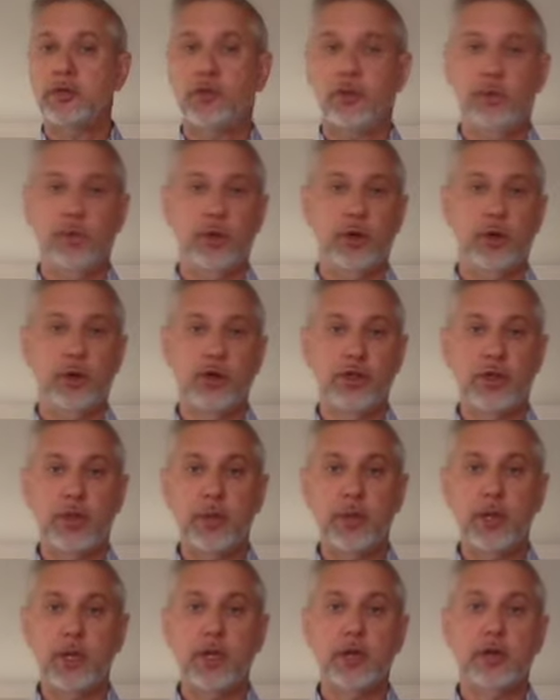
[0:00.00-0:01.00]
from your
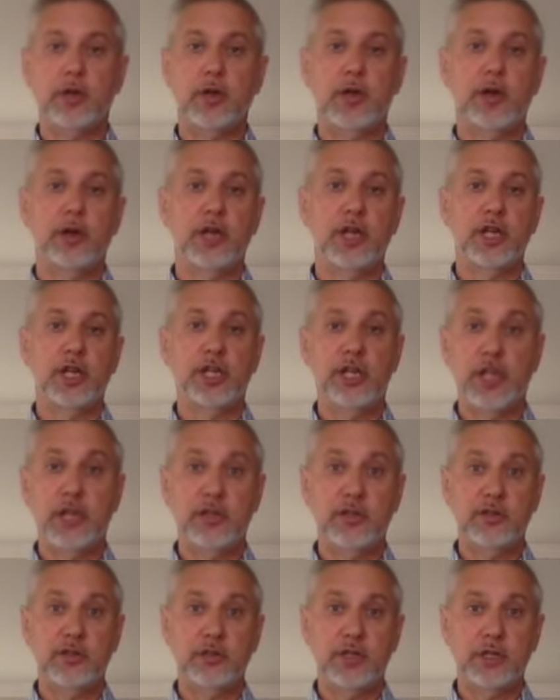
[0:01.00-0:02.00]
stomach, your
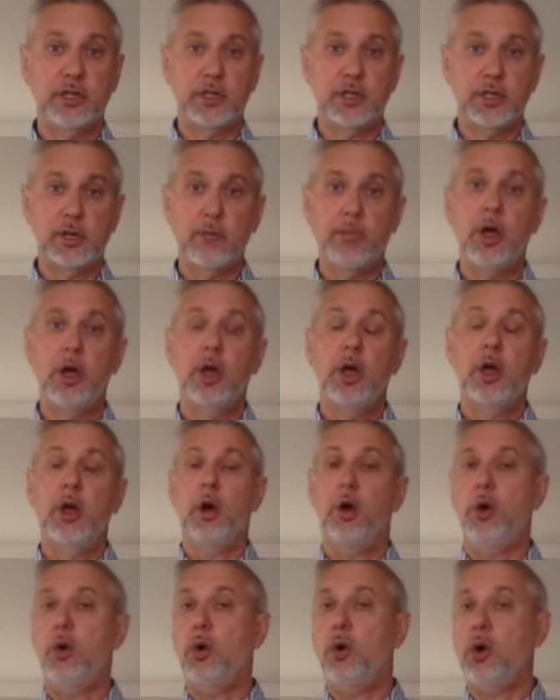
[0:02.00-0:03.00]
digestive system,
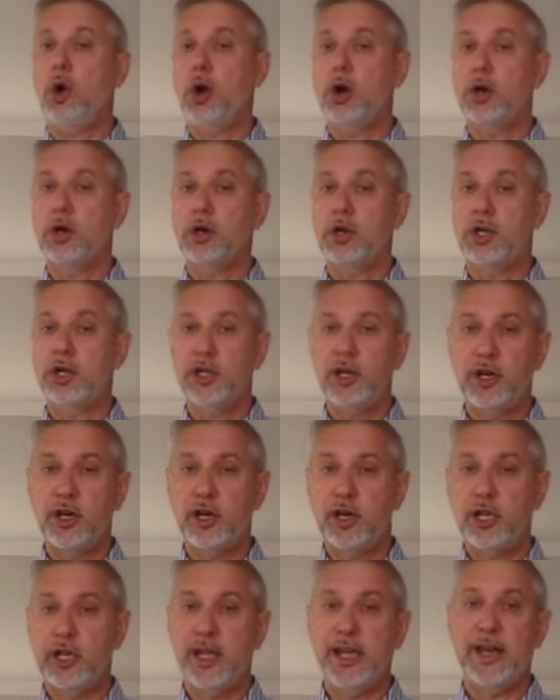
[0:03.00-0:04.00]
or
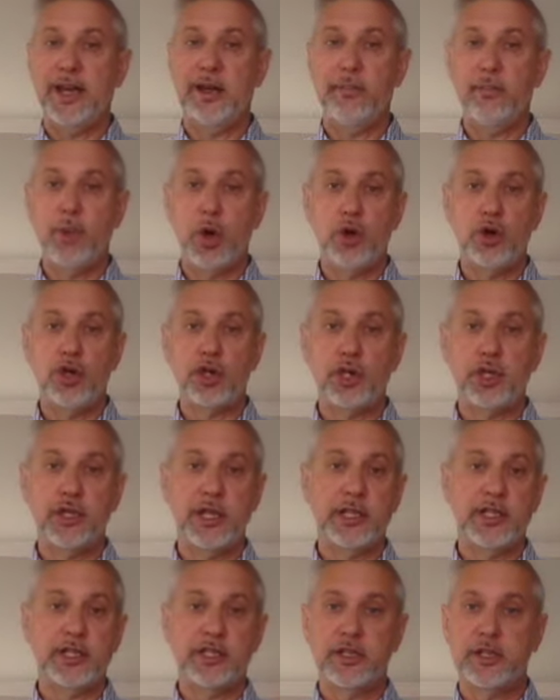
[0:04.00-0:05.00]
literally an emotion
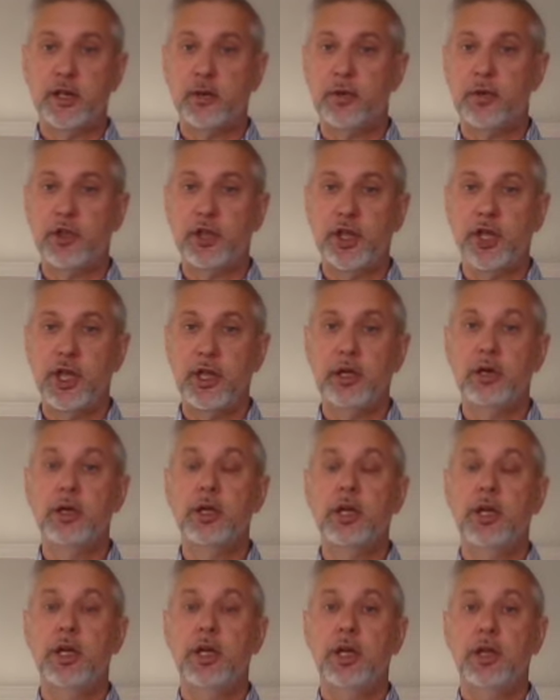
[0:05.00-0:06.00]
that's centered within
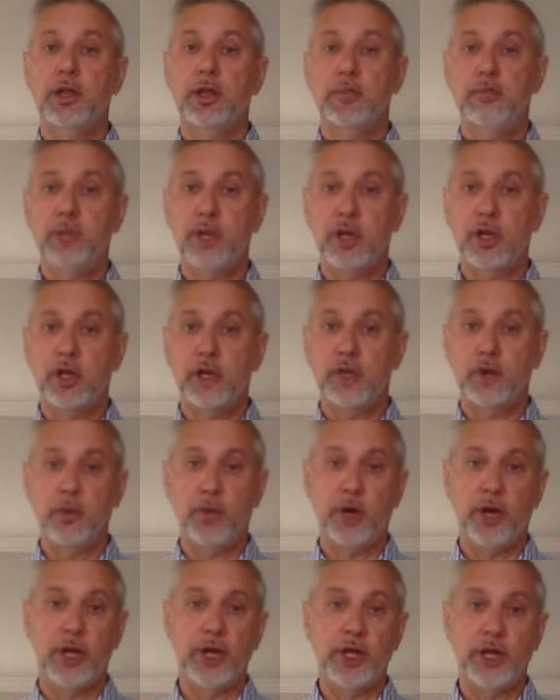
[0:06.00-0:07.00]
the middle of your
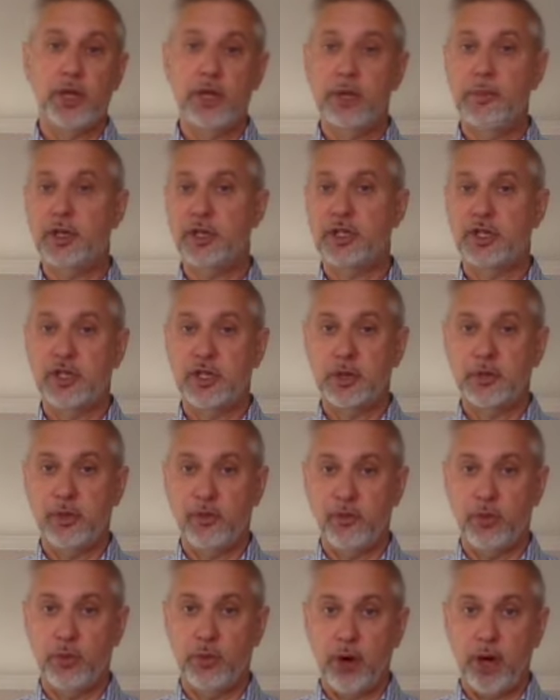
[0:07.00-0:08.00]
brain, in the limbic system of
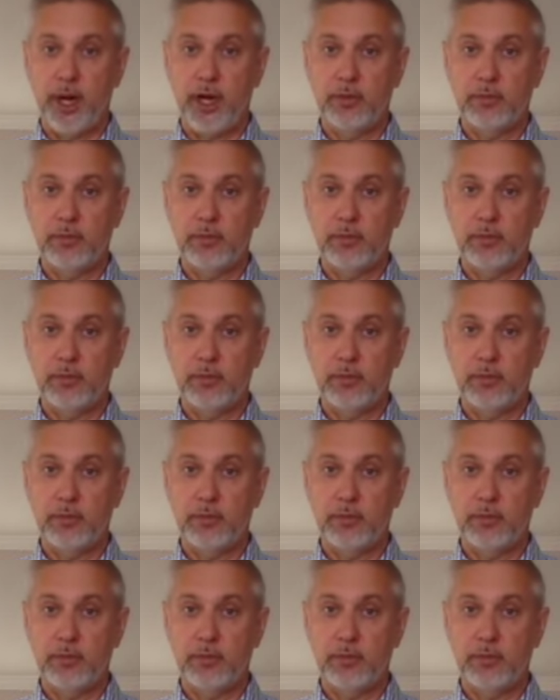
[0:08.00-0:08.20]
your brain.